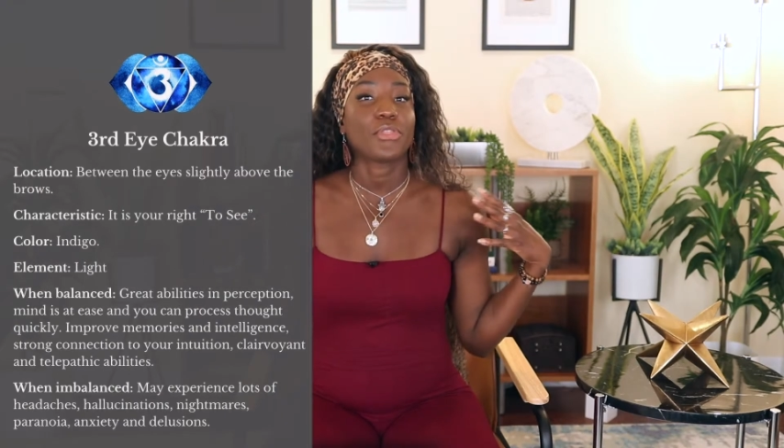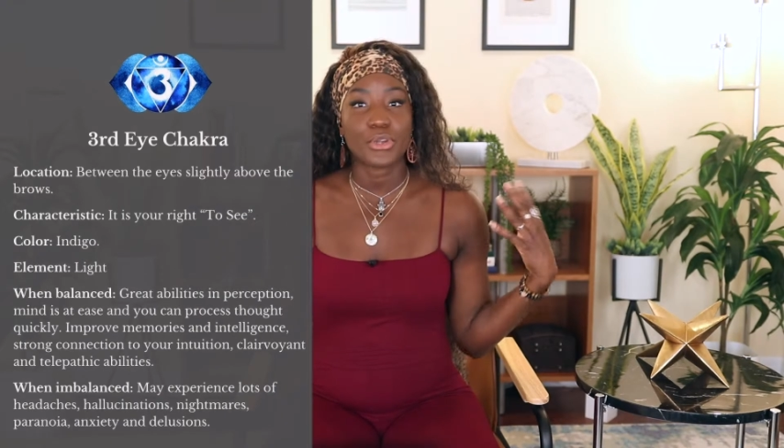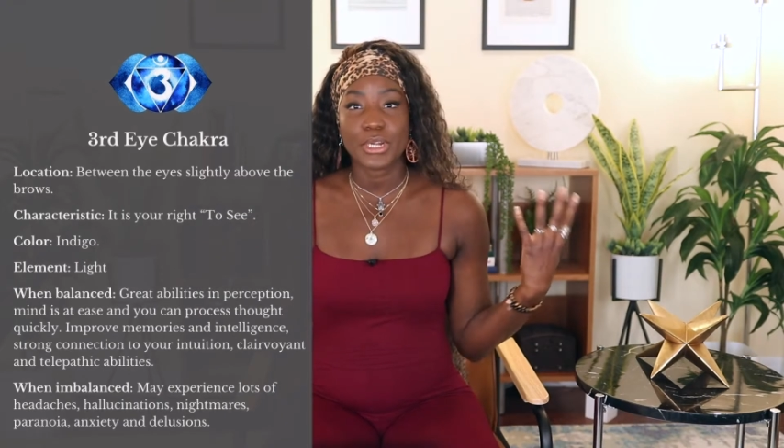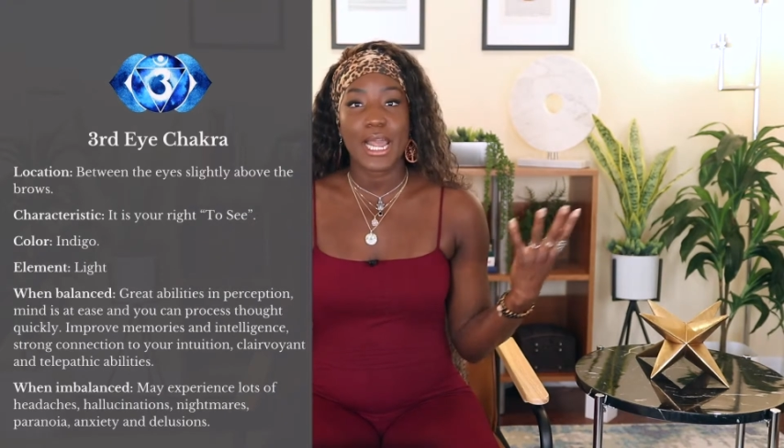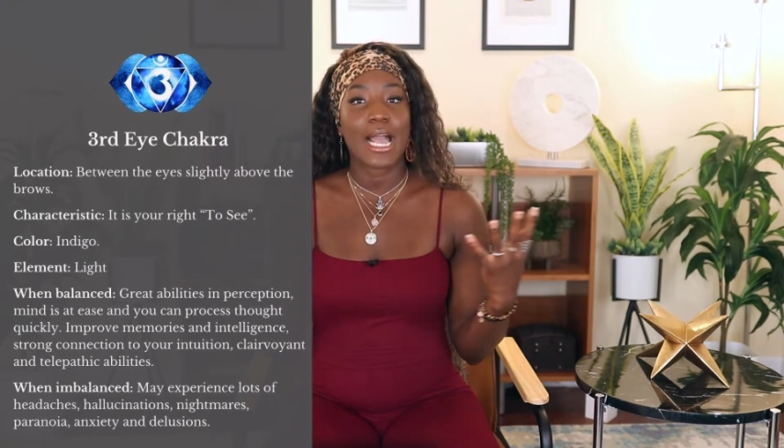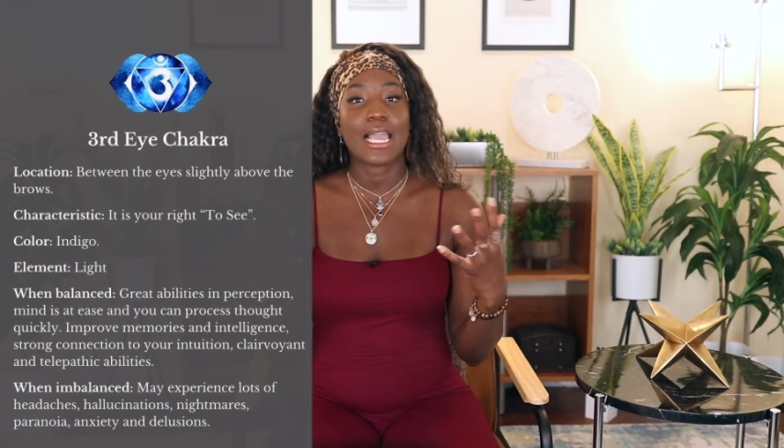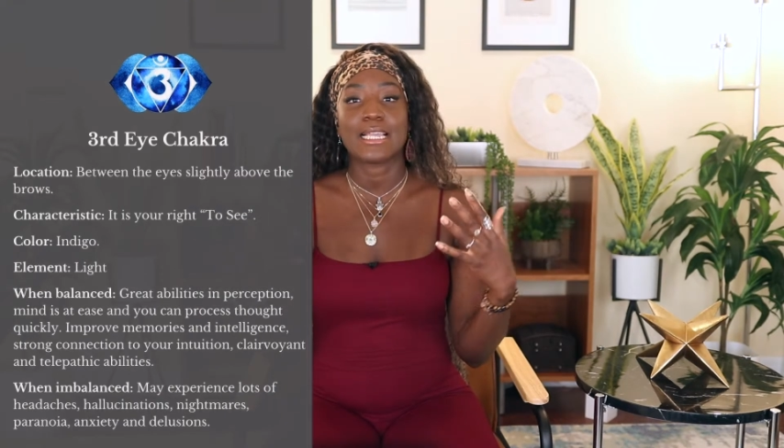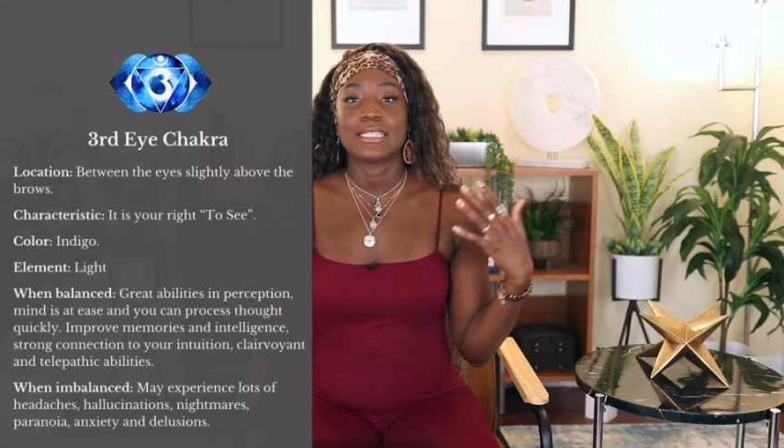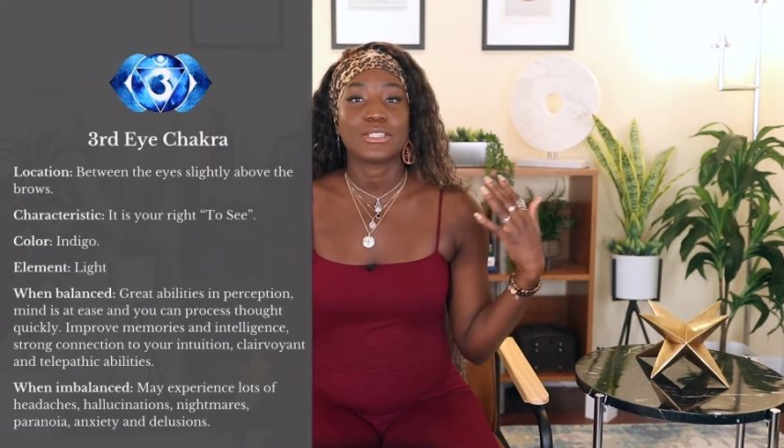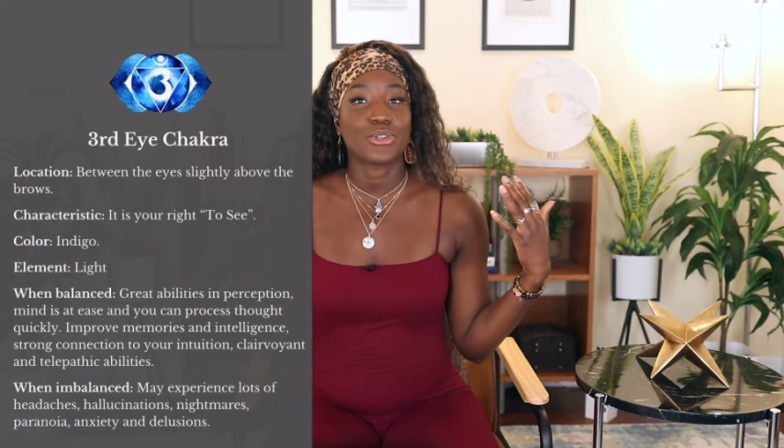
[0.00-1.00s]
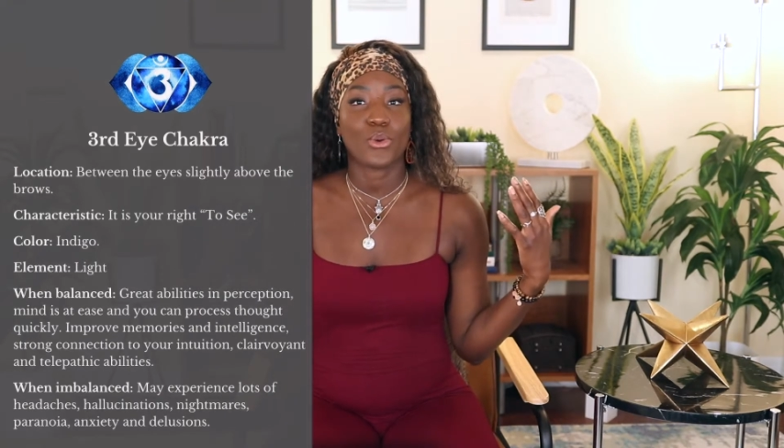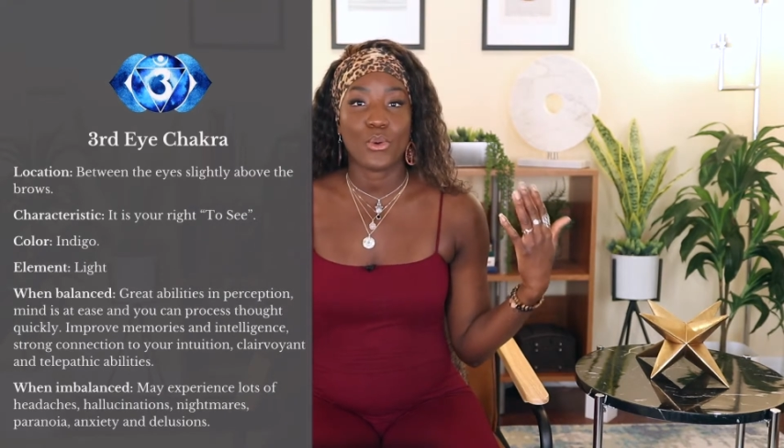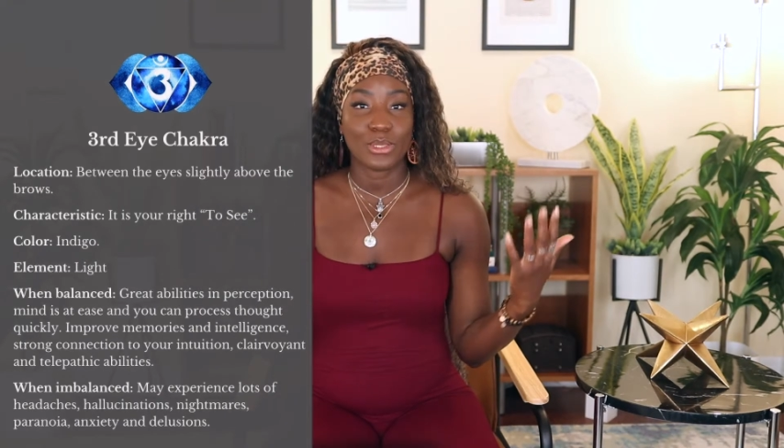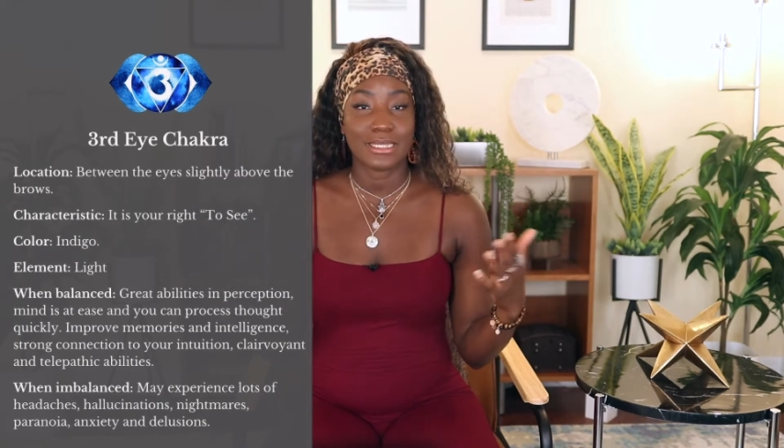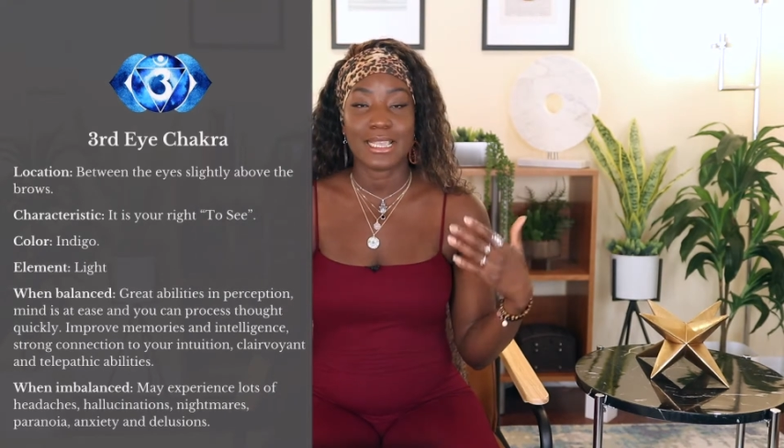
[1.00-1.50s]
third eyes,
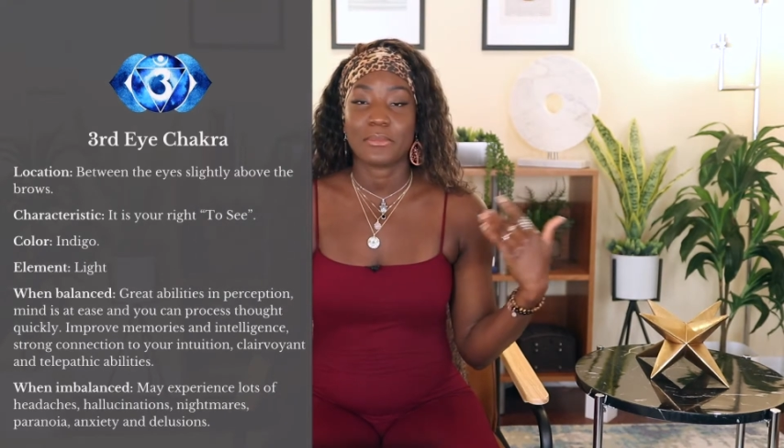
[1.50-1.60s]
all the time.